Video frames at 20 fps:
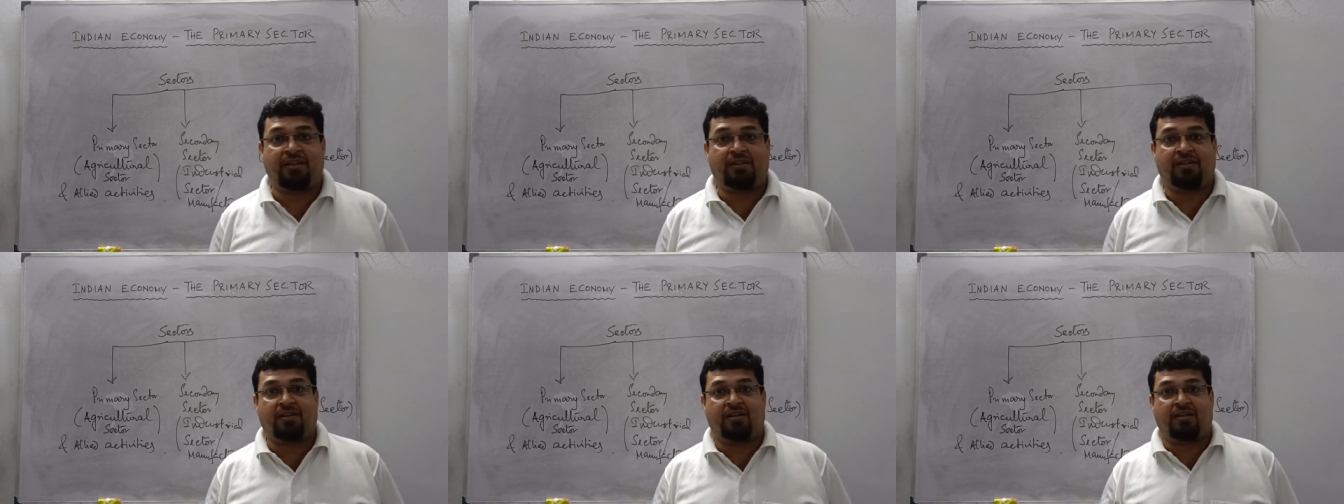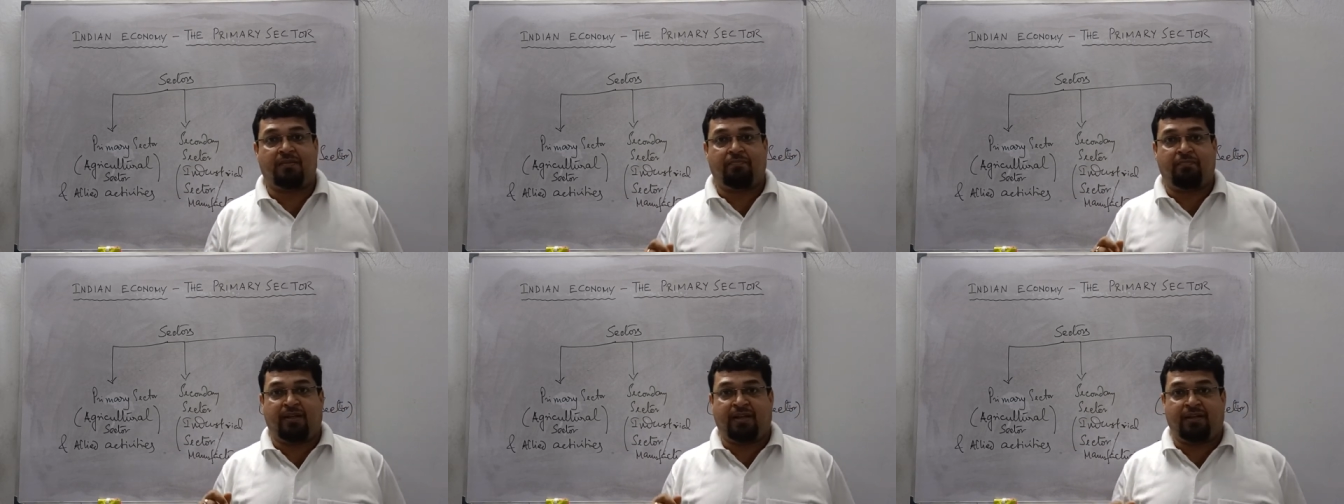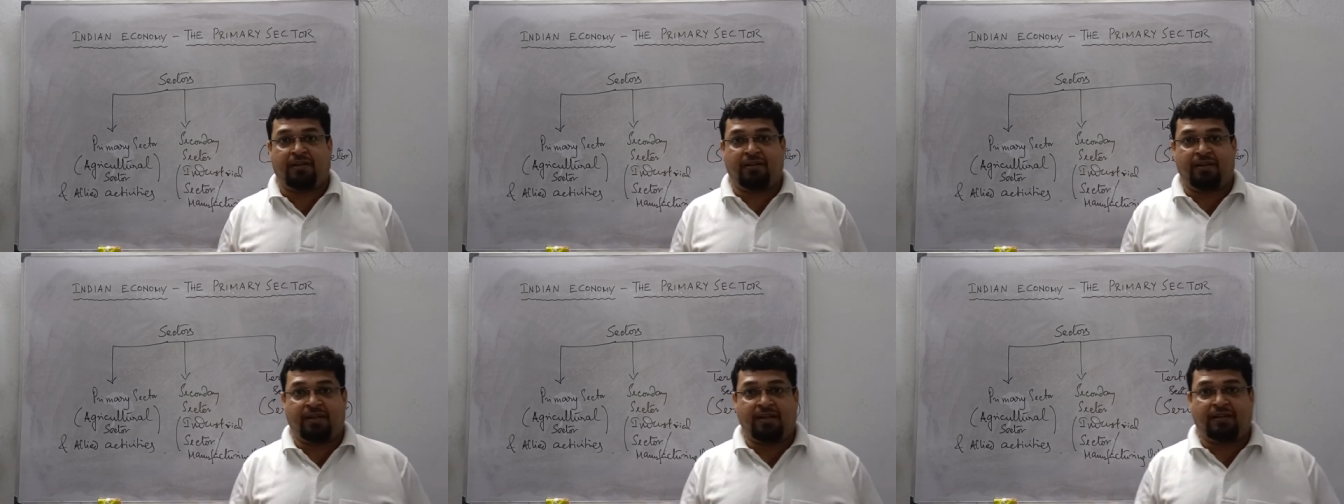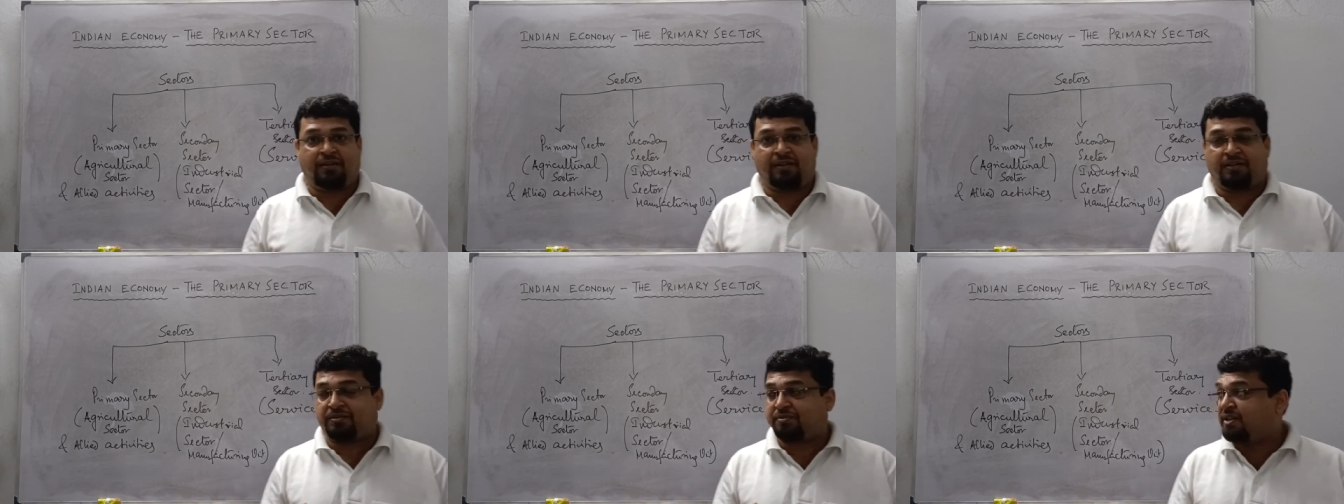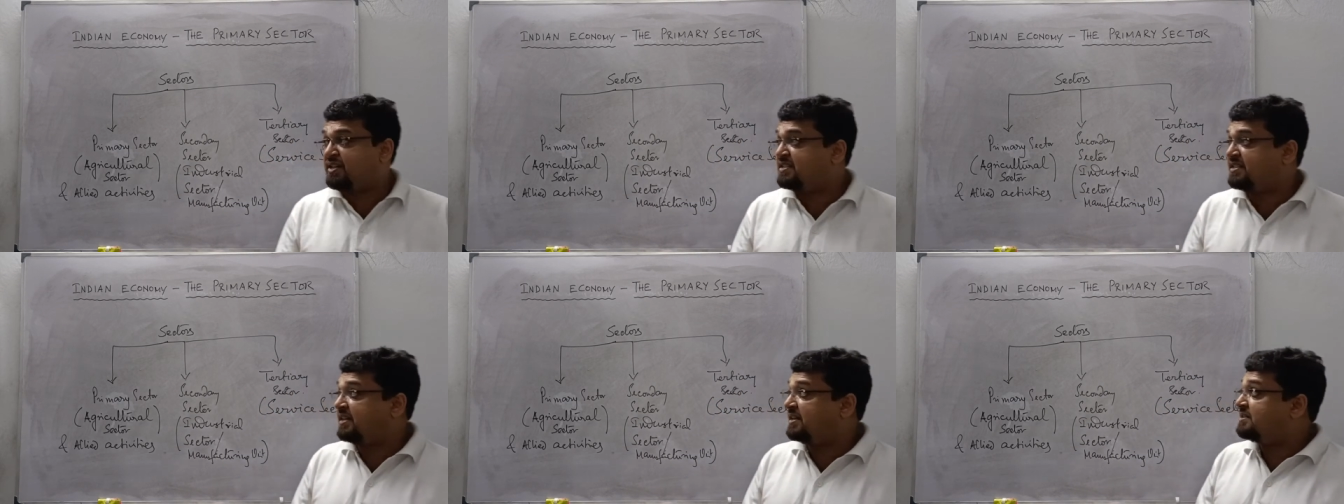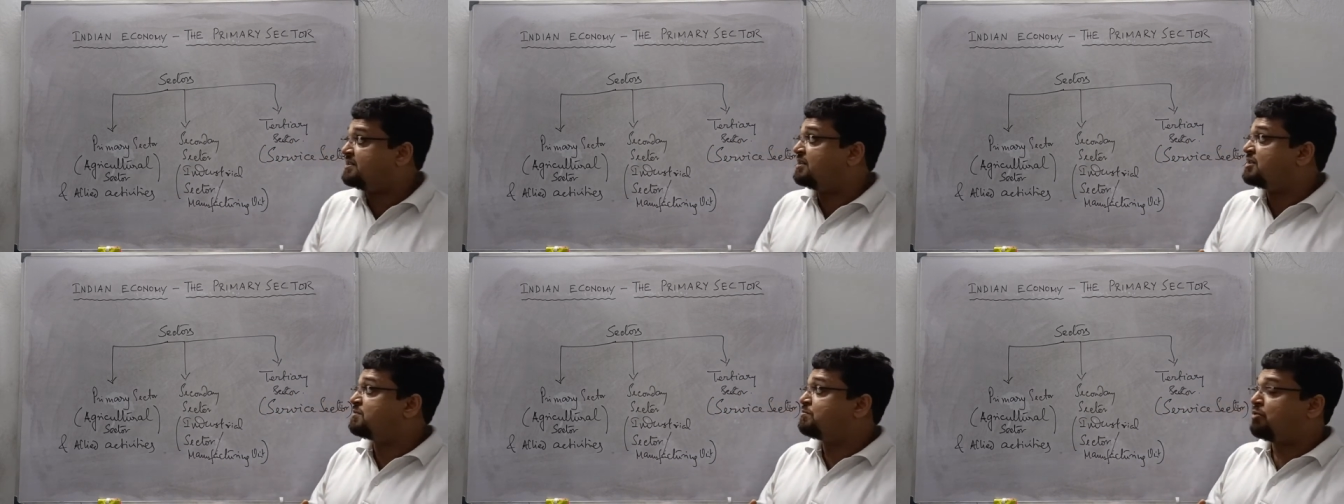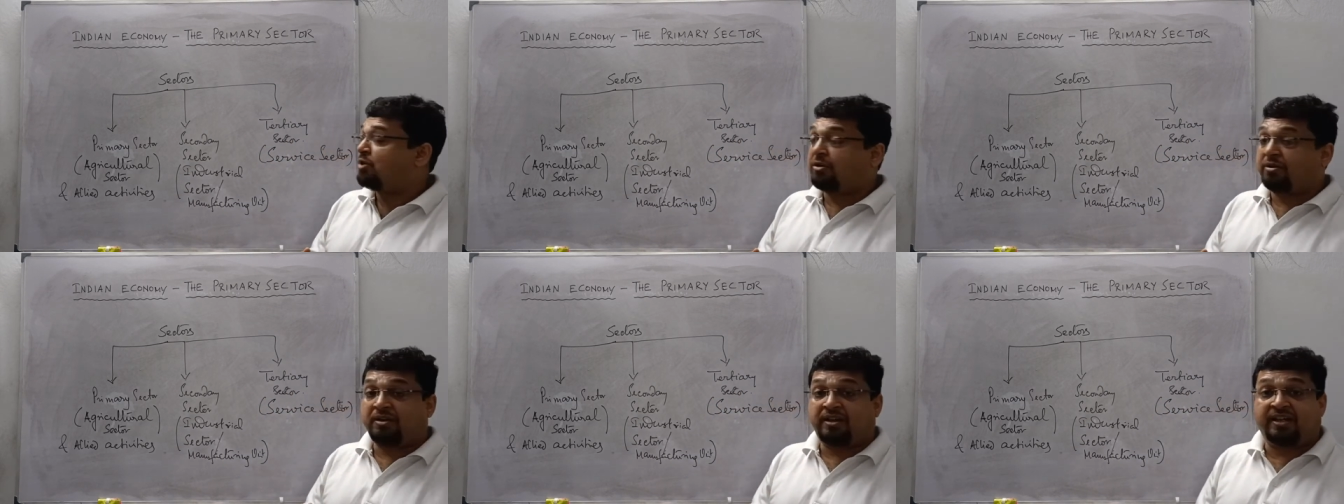Mainly the three sectors
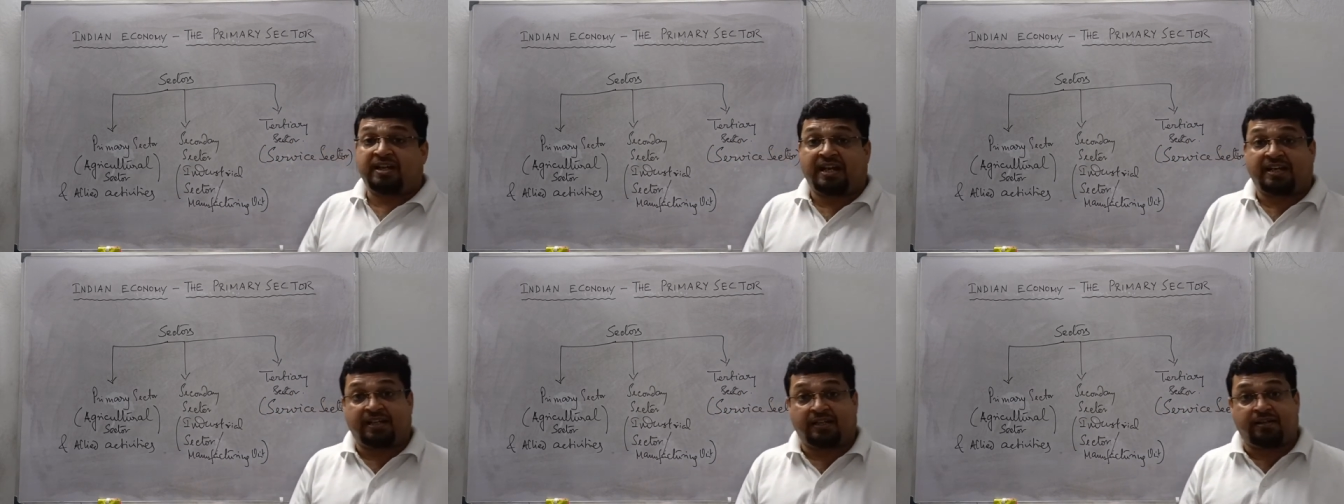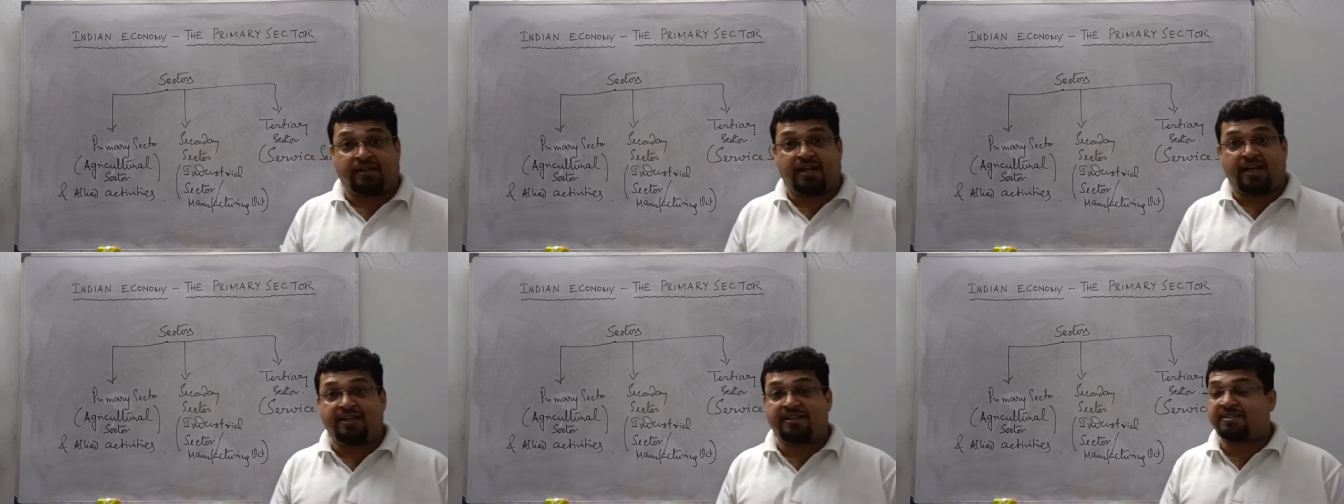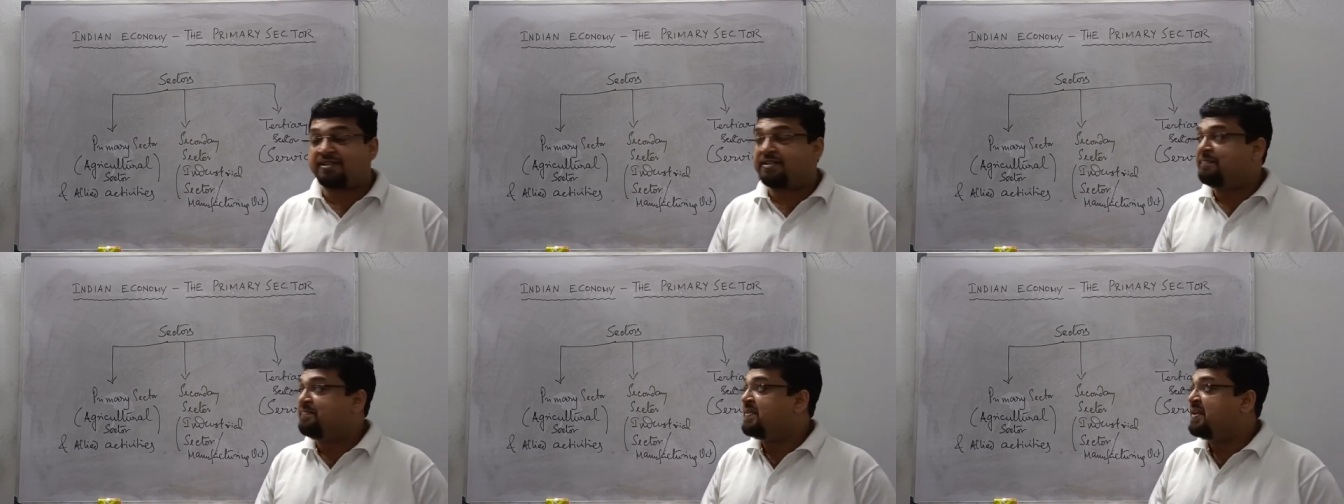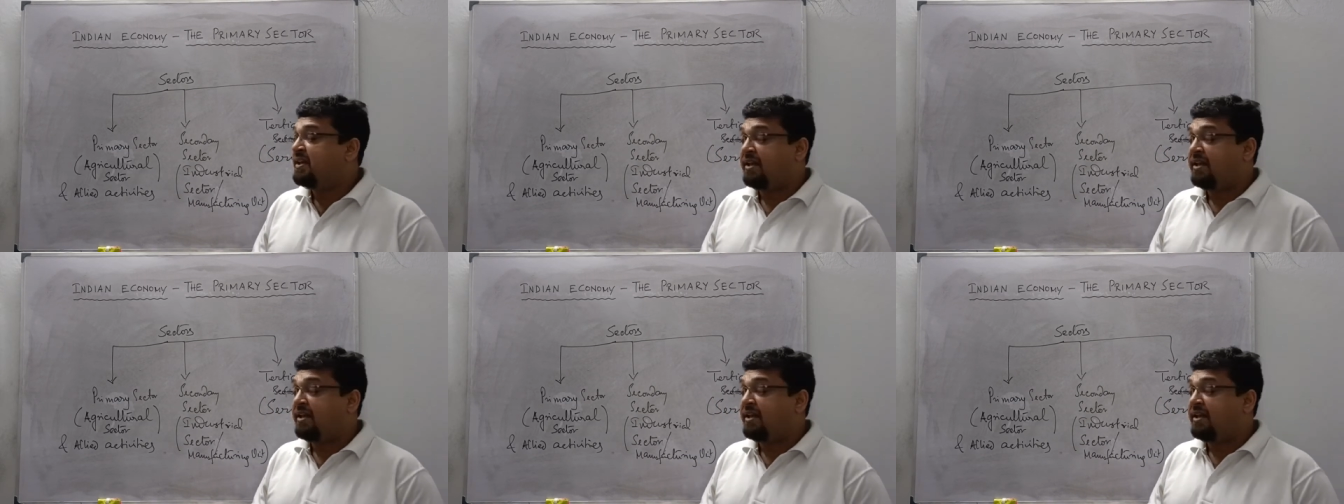broadly categorized.